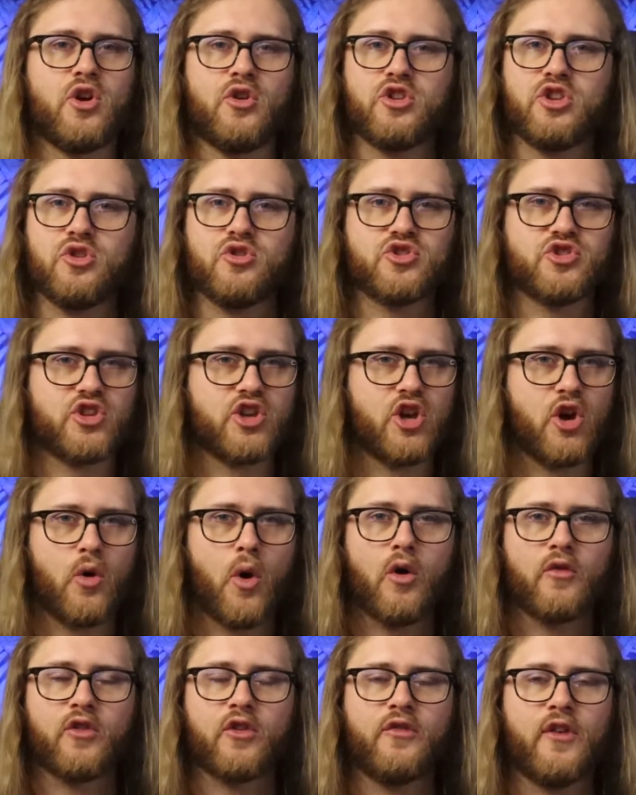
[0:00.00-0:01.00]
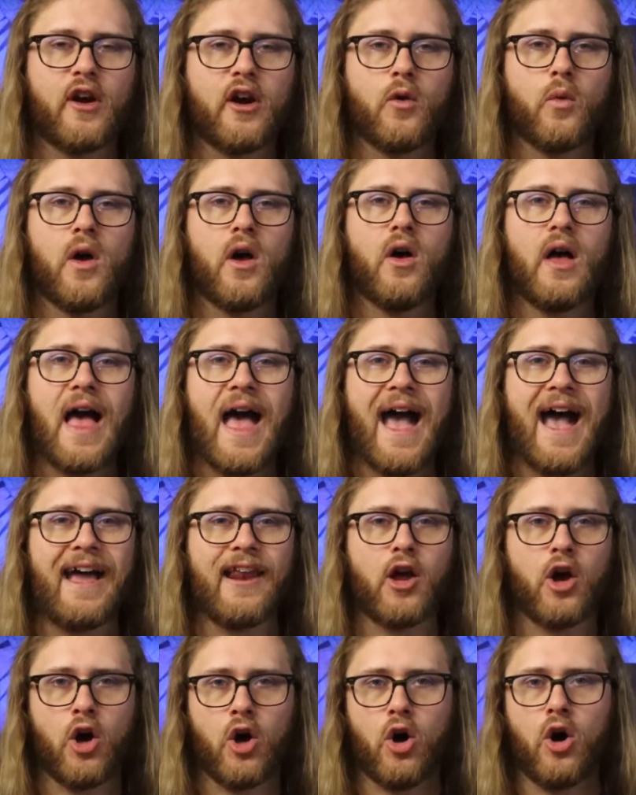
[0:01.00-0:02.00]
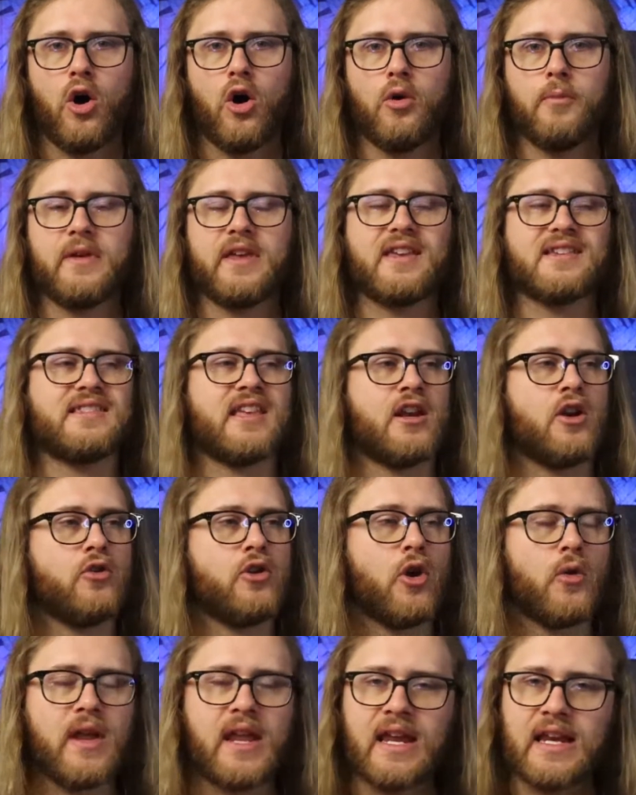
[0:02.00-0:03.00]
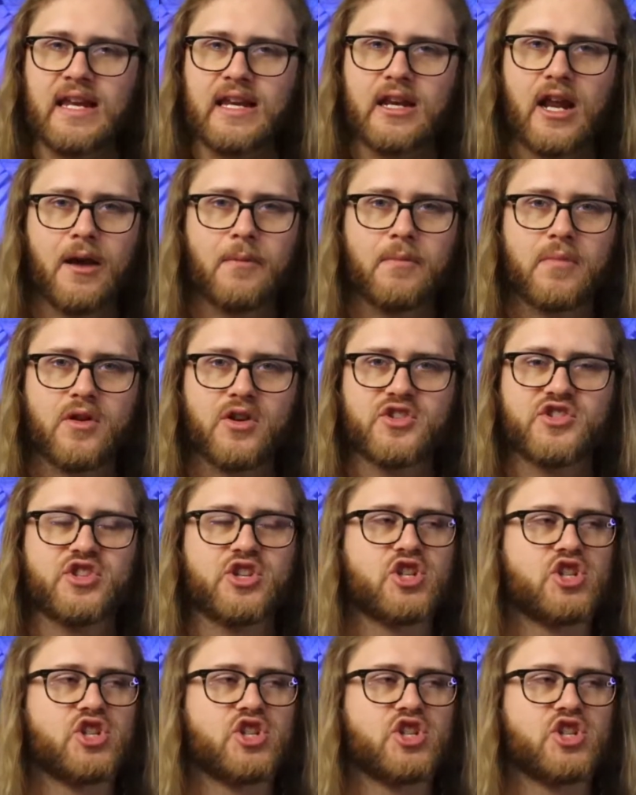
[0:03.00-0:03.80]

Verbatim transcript: don't usually go over very well at all because they don't know any numbers.